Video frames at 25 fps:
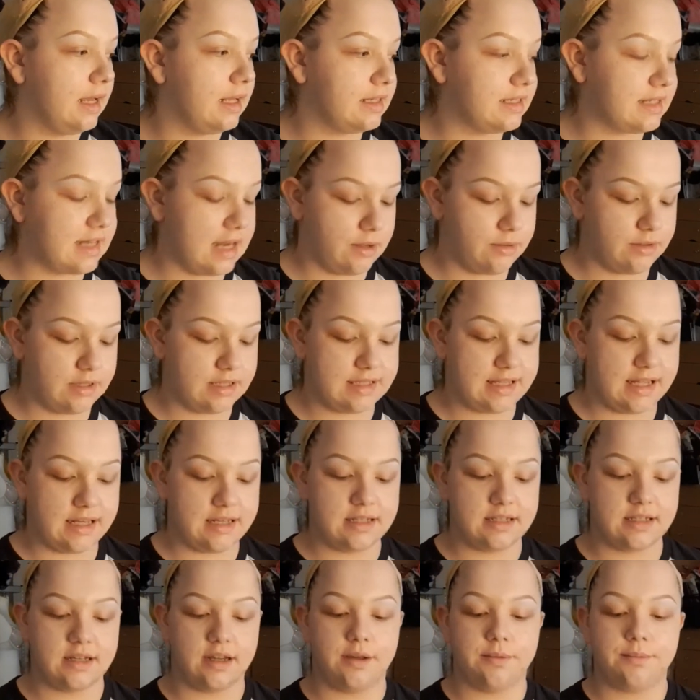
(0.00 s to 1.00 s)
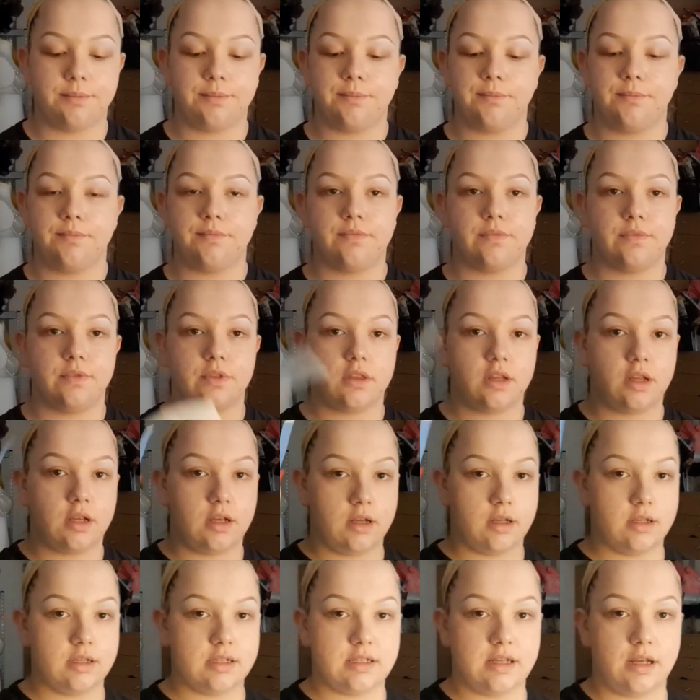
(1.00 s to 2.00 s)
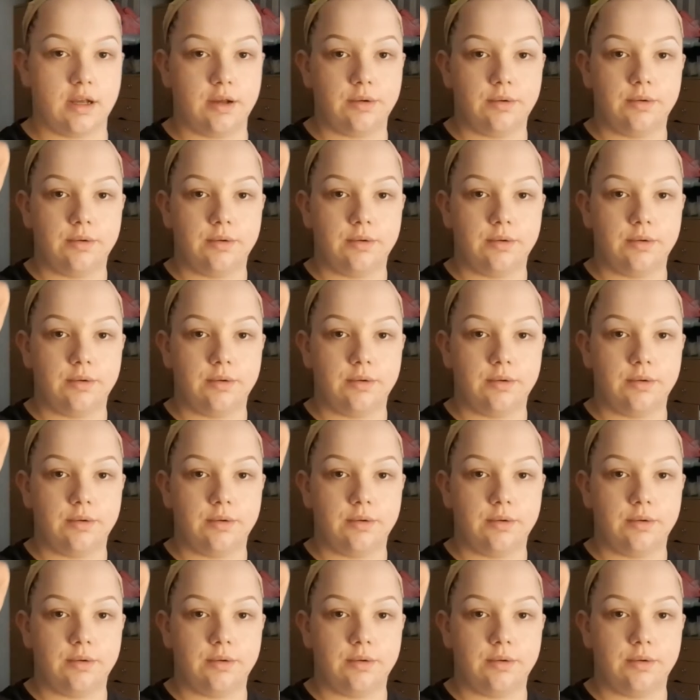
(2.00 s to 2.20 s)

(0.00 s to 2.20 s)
down the centre. So